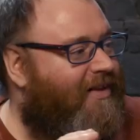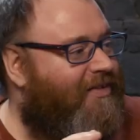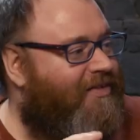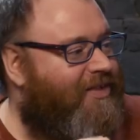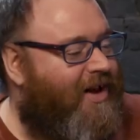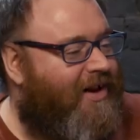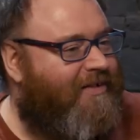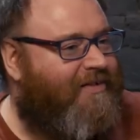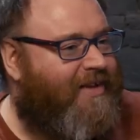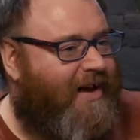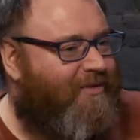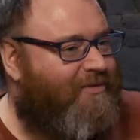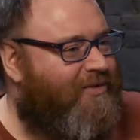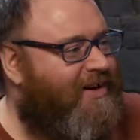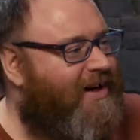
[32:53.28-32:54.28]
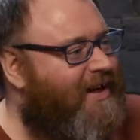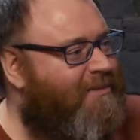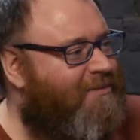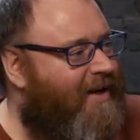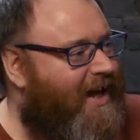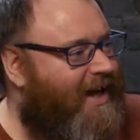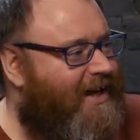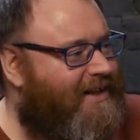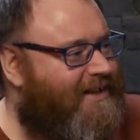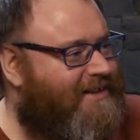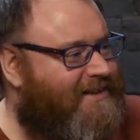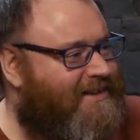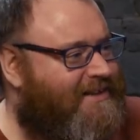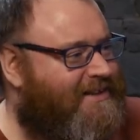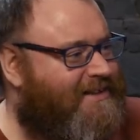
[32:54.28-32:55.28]
none of that really
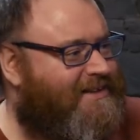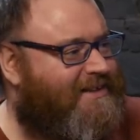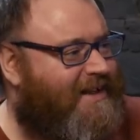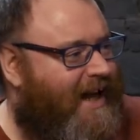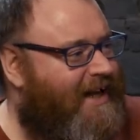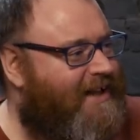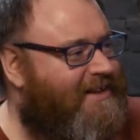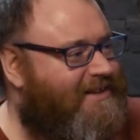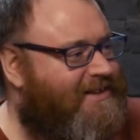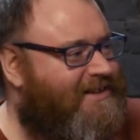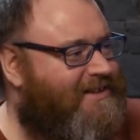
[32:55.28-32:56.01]
makes sense.